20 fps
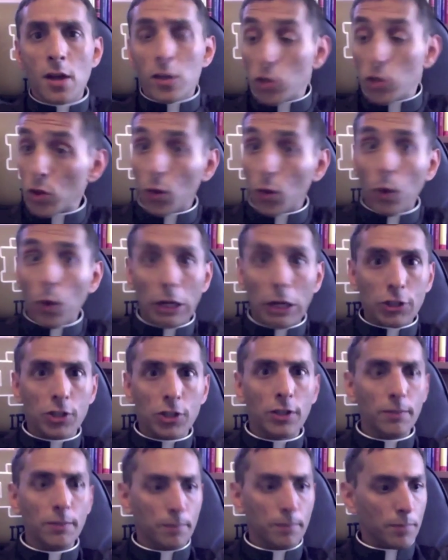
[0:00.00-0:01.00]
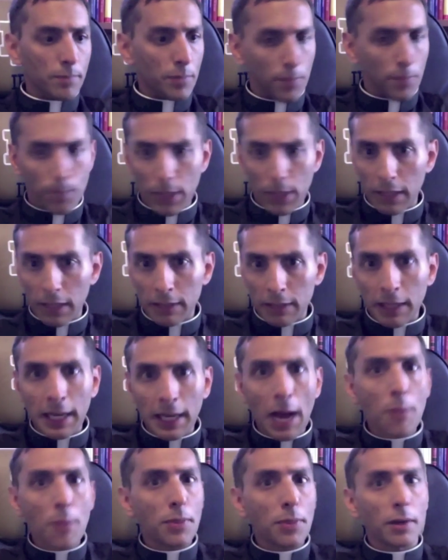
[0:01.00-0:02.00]
So the question being
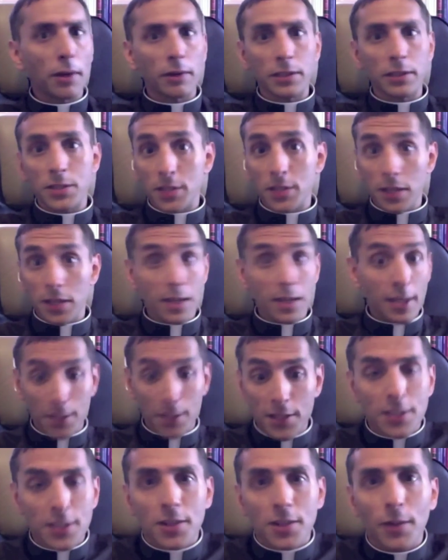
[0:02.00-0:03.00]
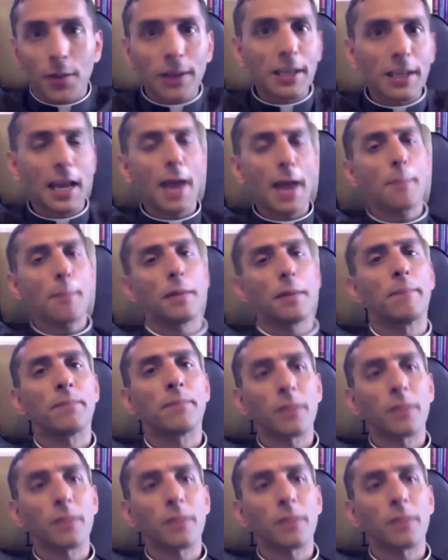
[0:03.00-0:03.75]
laid out there is this going to happen?